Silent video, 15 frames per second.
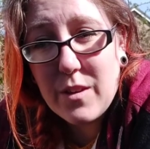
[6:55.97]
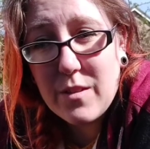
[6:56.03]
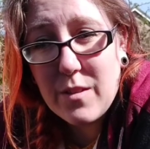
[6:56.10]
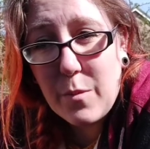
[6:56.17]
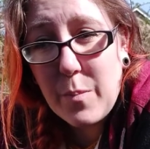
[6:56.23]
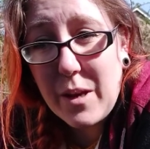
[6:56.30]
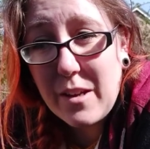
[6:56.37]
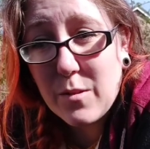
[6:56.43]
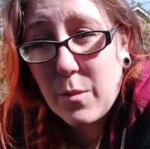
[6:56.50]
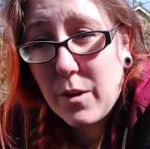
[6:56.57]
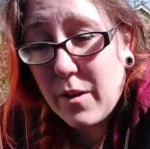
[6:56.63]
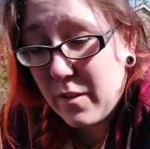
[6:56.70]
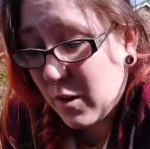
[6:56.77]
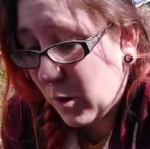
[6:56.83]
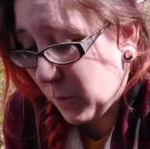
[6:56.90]
So peas quite
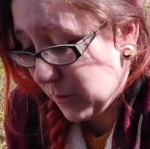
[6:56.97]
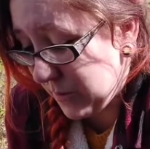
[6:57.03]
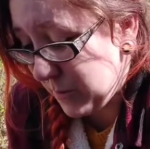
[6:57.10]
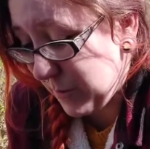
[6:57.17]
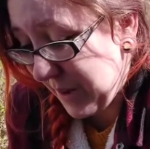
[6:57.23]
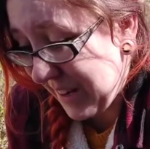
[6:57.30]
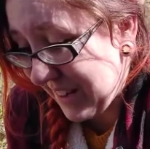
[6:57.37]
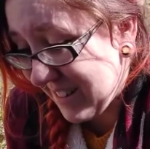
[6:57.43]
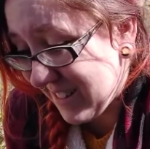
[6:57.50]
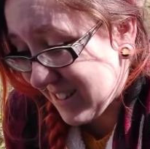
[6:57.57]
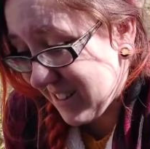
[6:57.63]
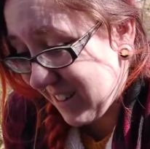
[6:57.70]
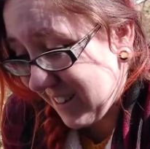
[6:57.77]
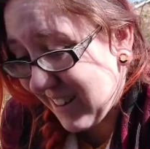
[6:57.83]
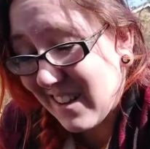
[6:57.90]
like the cold, but
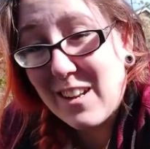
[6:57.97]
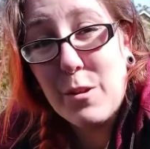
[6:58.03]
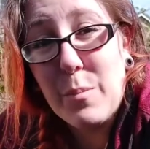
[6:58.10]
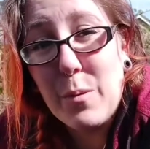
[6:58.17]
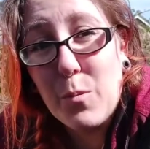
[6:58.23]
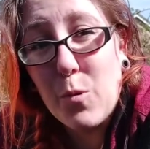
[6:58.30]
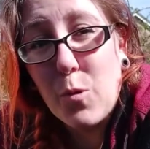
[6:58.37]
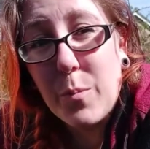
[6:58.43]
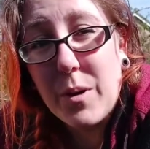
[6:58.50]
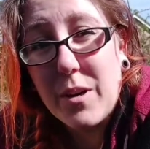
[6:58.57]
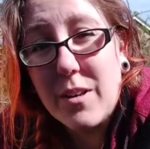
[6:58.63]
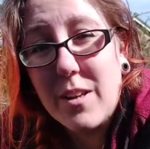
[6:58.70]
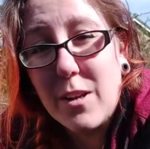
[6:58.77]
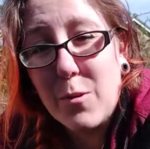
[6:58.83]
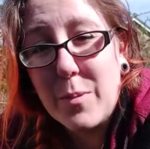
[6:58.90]
beans like it a little bit
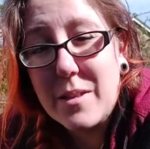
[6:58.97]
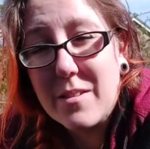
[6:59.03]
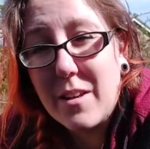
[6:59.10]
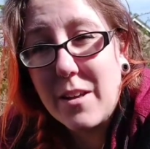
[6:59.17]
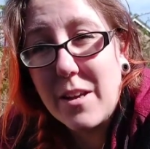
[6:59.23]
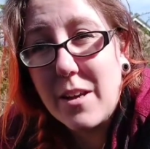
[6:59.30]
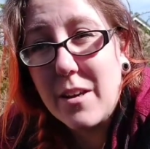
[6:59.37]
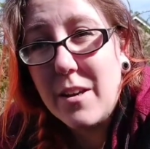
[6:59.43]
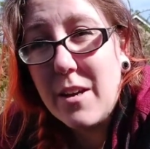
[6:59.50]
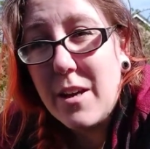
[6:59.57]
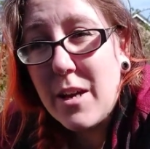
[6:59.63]
warmer, a little bit sunnier.